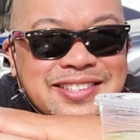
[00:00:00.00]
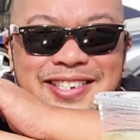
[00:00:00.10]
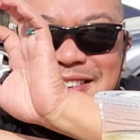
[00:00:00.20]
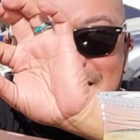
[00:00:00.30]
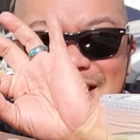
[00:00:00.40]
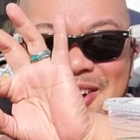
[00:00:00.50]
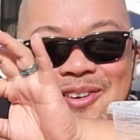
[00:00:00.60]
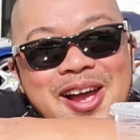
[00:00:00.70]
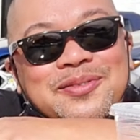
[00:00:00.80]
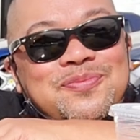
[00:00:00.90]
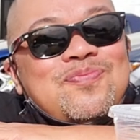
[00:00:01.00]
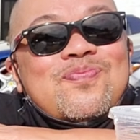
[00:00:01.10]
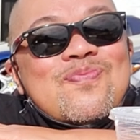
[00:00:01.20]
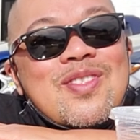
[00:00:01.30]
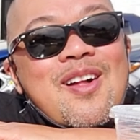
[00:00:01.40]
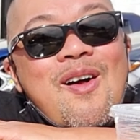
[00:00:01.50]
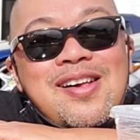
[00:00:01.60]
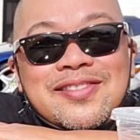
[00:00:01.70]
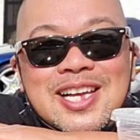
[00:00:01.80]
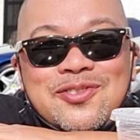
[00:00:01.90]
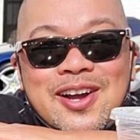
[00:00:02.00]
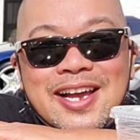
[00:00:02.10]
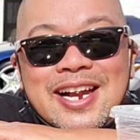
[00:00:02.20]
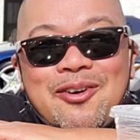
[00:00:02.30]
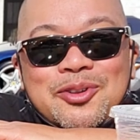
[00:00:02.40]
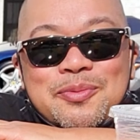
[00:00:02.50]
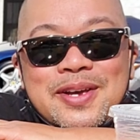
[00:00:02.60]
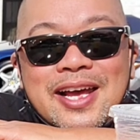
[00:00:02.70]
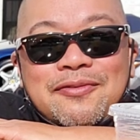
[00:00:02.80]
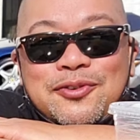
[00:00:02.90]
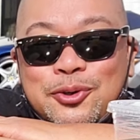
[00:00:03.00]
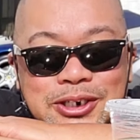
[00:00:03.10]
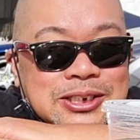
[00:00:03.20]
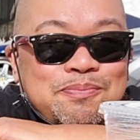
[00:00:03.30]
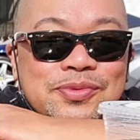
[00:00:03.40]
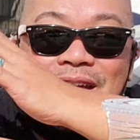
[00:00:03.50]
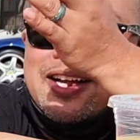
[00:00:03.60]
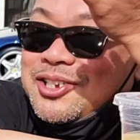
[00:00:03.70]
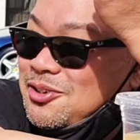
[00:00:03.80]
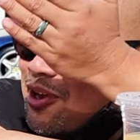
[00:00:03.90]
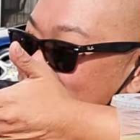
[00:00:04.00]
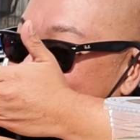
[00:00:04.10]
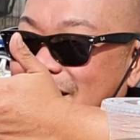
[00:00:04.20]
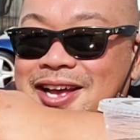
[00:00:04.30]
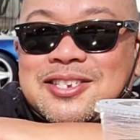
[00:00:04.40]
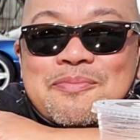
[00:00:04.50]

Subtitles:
Just to get it right. Thanks for hanging out with me. And of course, thanks to our guest,